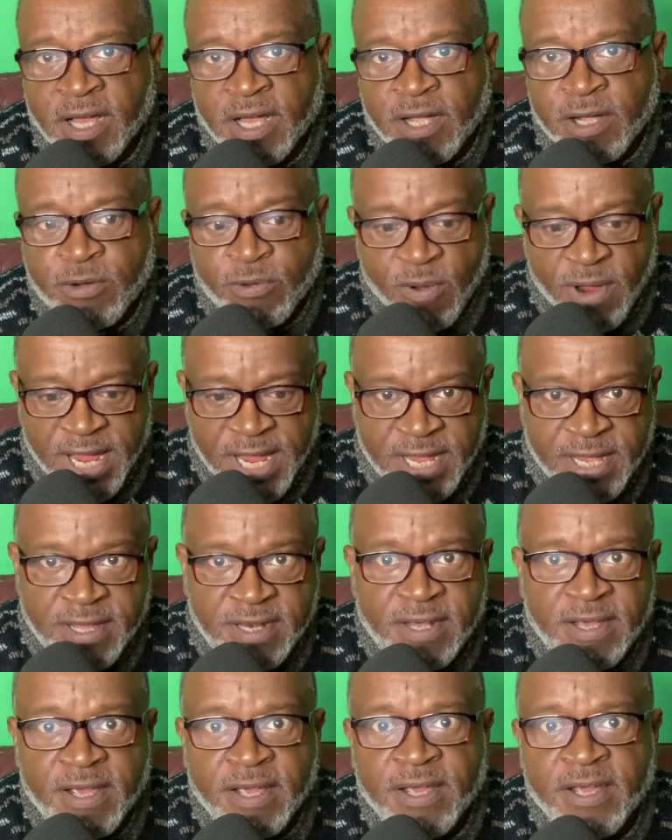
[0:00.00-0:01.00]

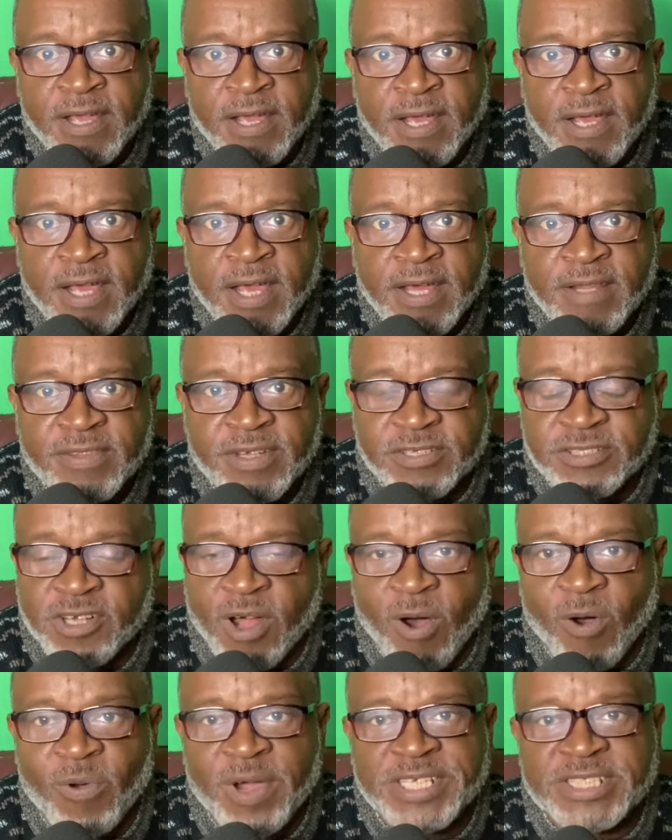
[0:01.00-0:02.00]
greed, there's
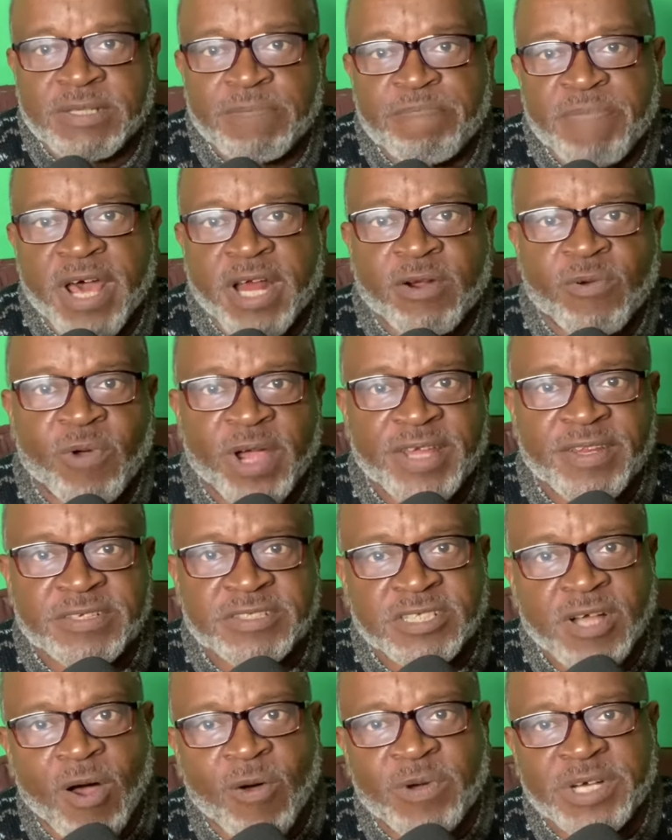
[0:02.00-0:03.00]
always a better way,
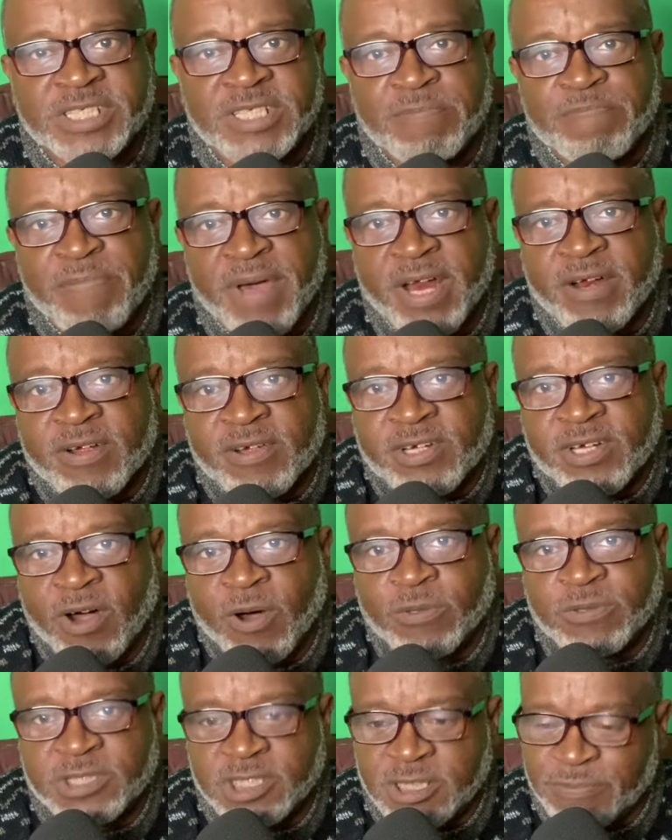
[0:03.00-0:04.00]
there's always a better
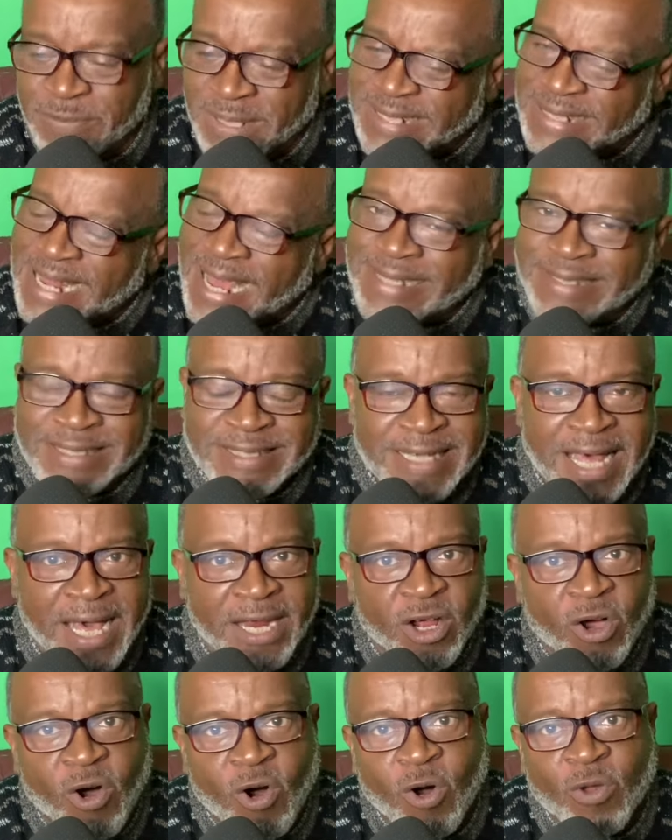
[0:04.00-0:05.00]
coach. But that's
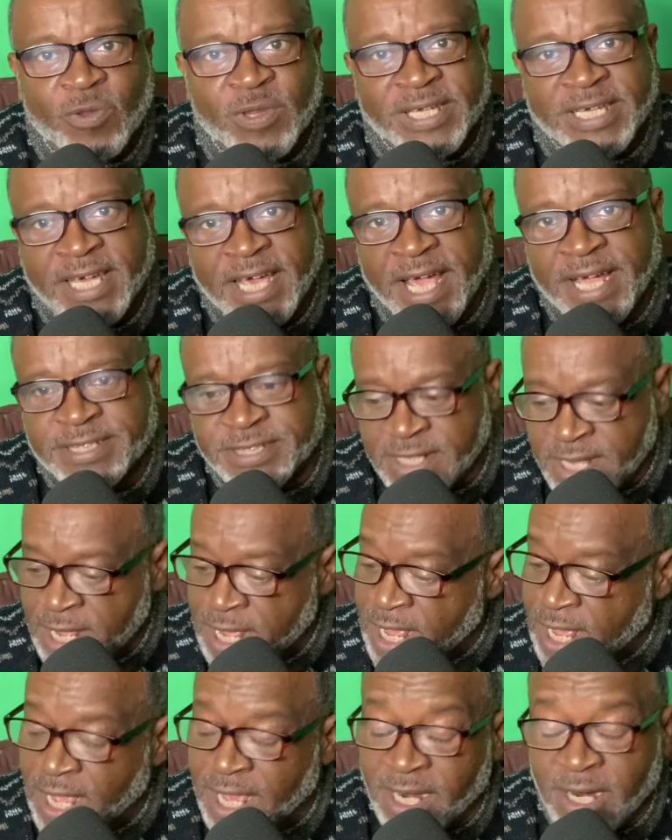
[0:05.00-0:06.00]
not all the case.
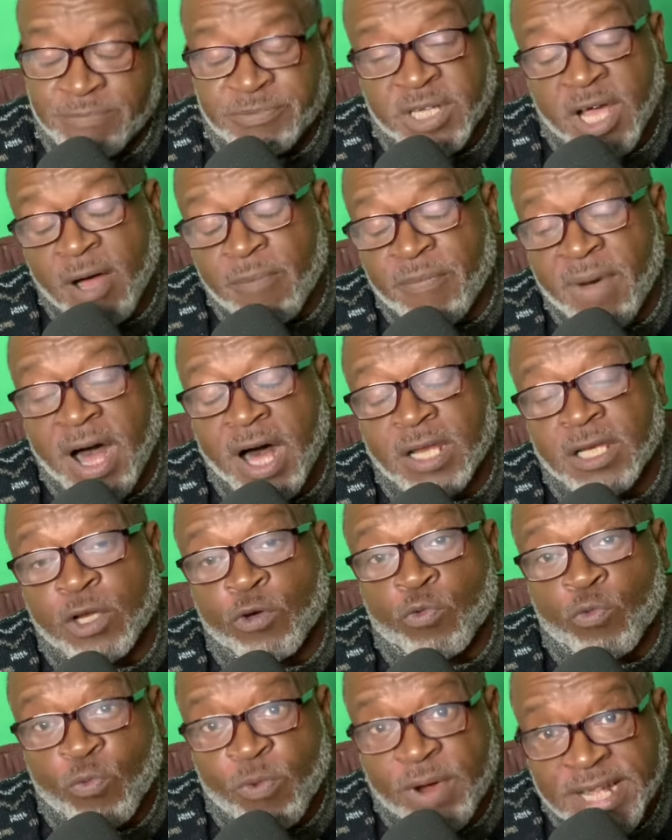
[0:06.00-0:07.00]
And I'm talking about
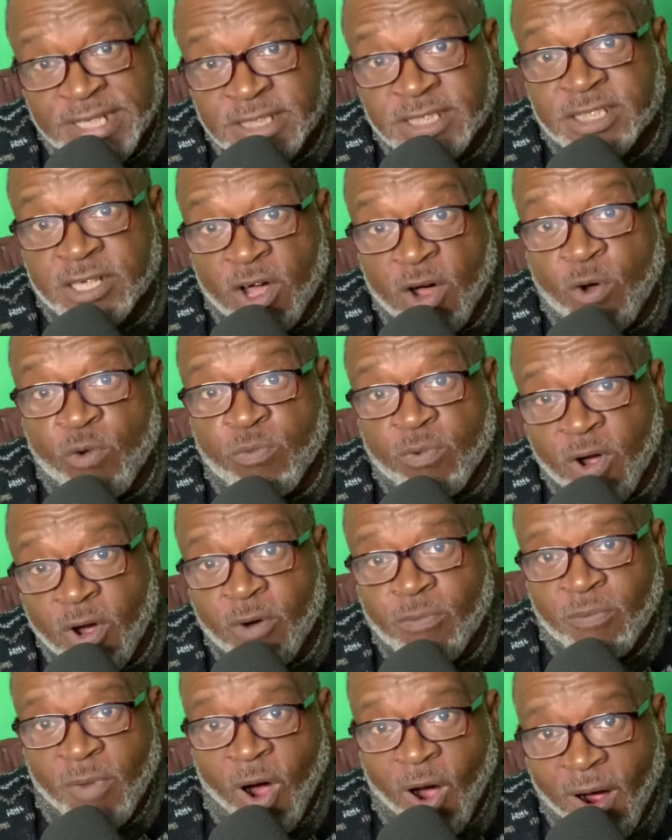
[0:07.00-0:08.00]
Lorenzo
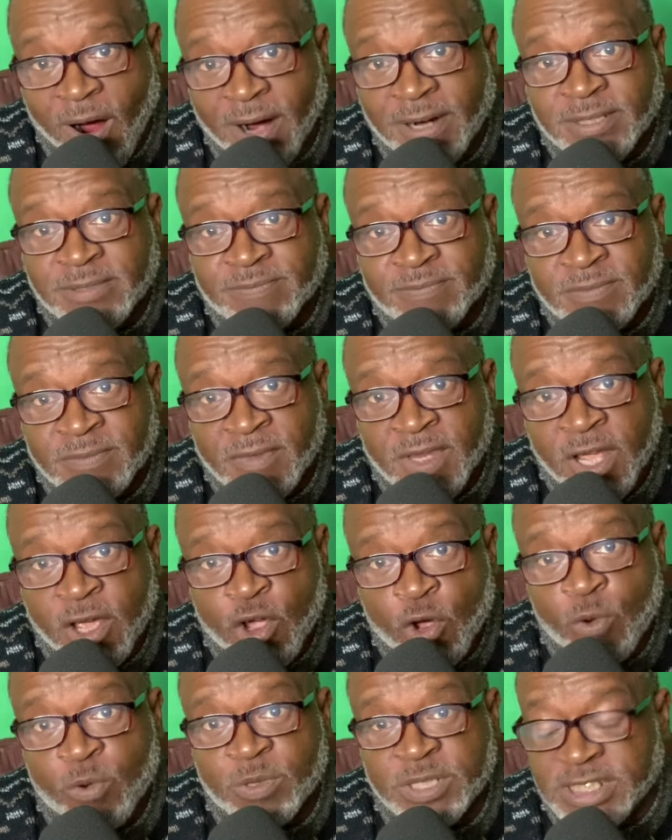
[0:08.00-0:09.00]
Romar,
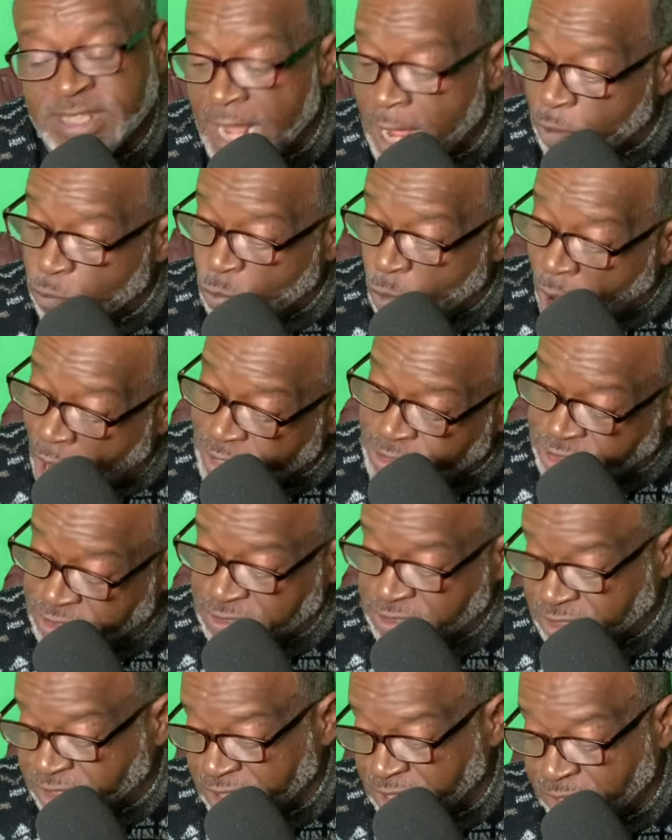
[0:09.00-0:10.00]
who was at
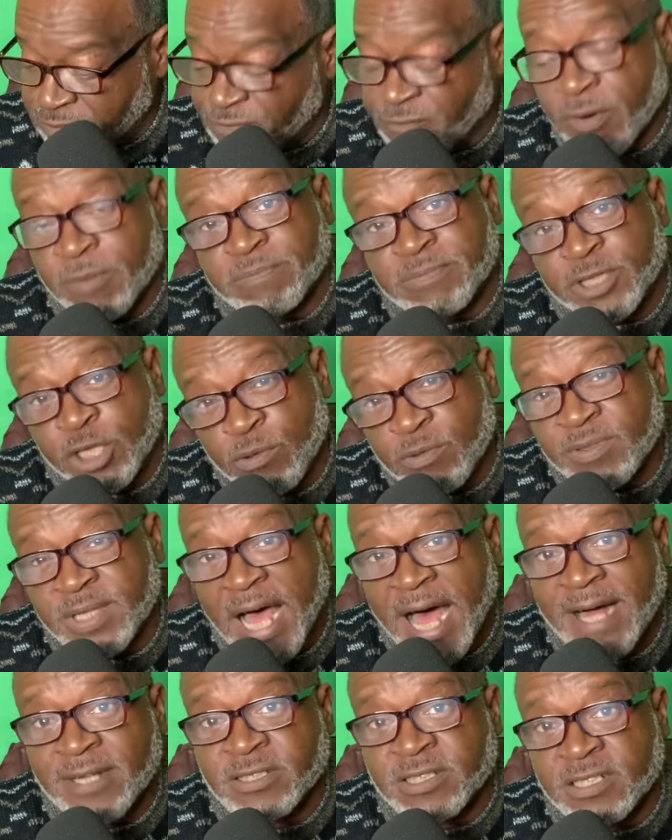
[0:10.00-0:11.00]
Washington from
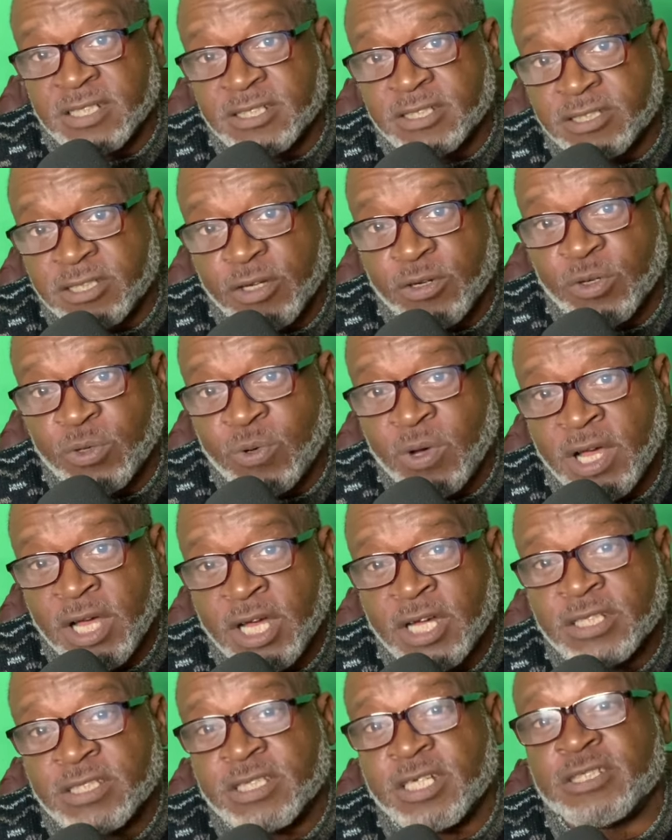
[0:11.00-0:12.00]
2002
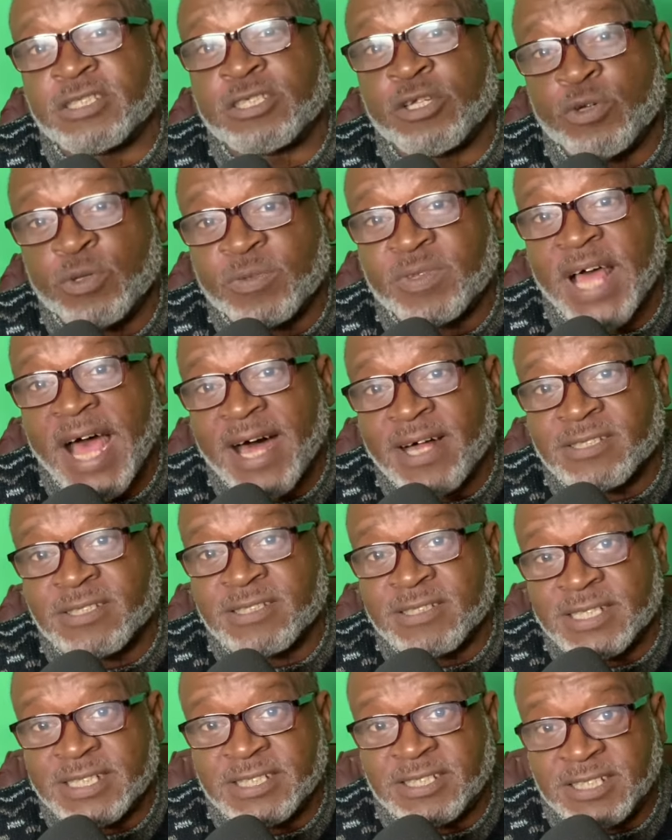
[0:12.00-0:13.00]
to
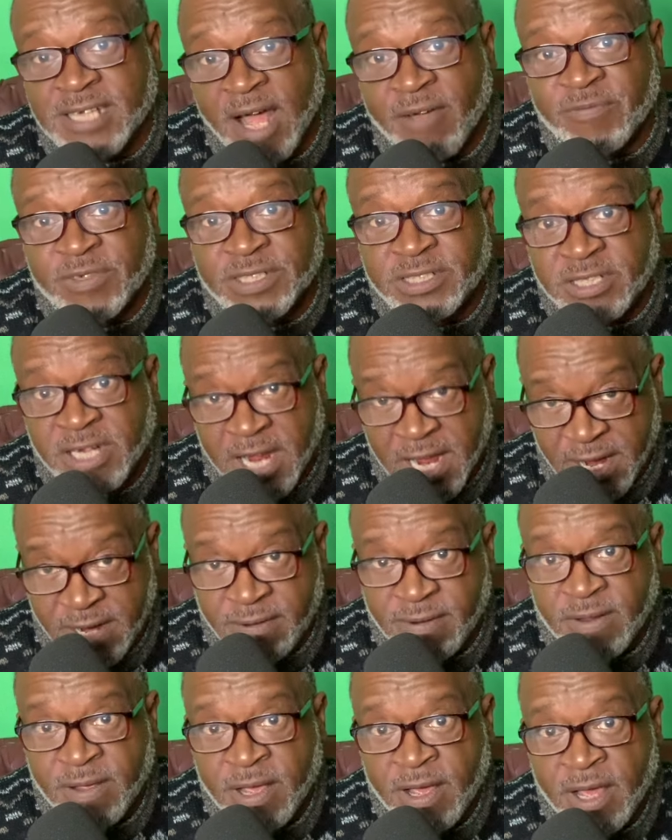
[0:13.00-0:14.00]

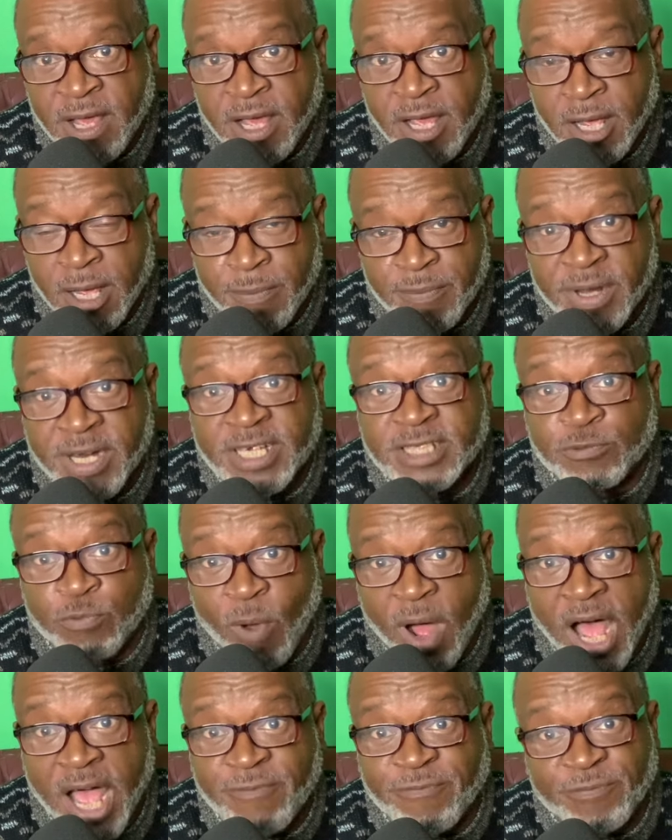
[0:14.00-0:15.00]
2017. Him and his
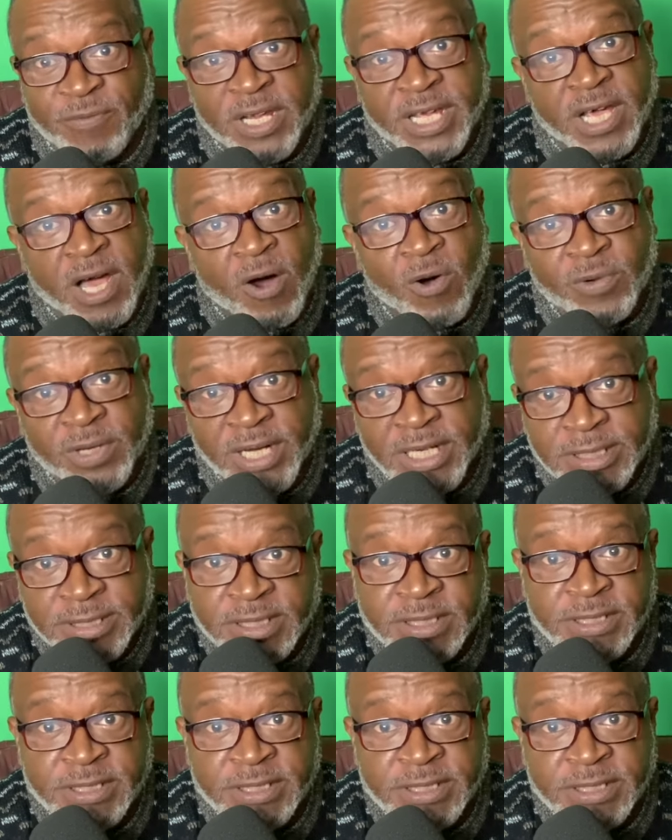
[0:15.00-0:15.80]
wife, Leona.